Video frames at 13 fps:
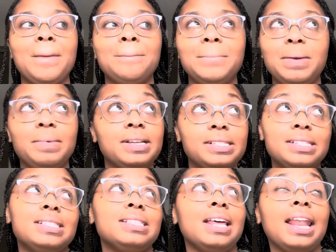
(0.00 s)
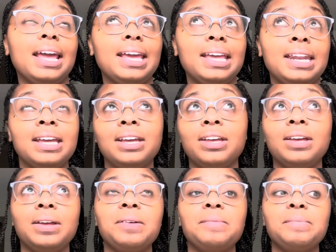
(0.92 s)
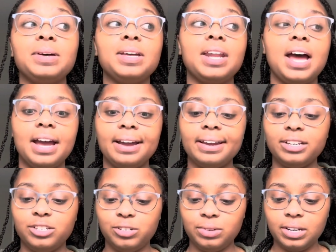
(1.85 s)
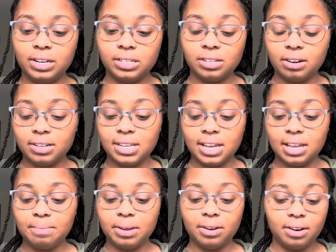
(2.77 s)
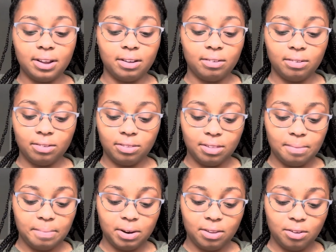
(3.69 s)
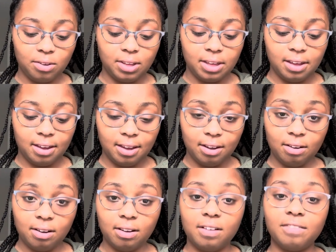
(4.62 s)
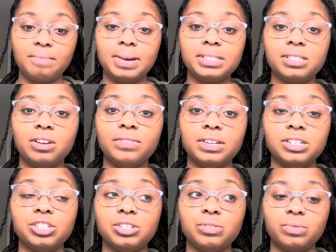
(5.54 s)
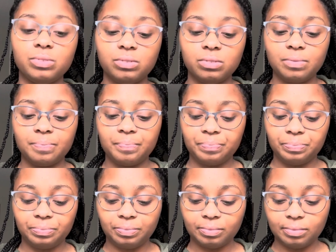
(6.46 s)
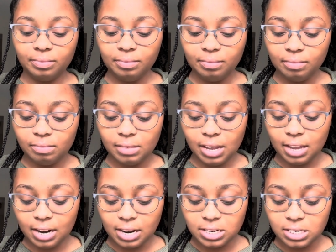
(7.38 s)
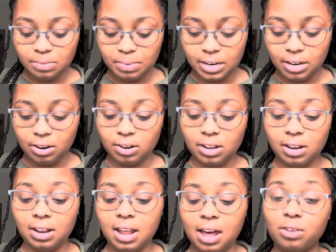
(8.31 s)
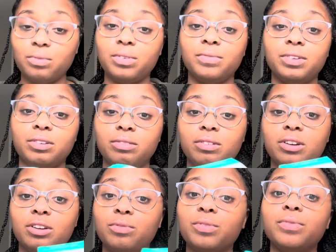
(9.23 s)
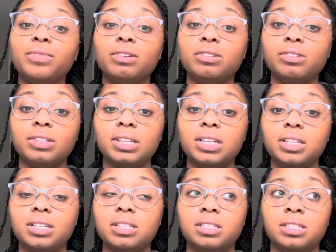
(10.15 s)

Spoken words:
maybe because of the sunlight hitting it good, but I do need to start taking better health and better care of myself in general. And I've just been hearing a lot of good reviews on this.